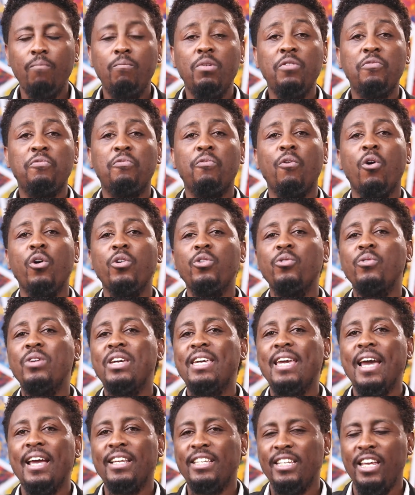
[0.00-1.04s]
before you
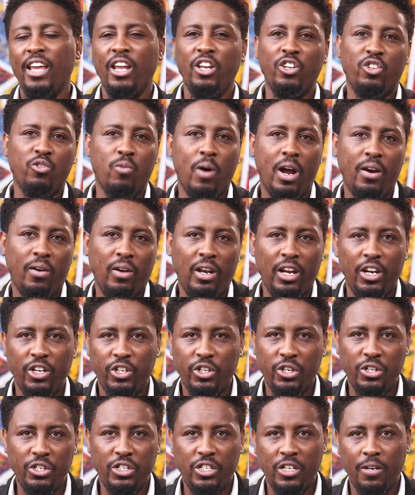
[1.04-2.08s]
get into a
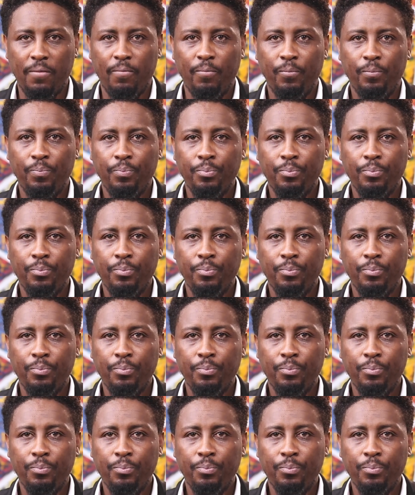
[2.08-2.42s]
relationship.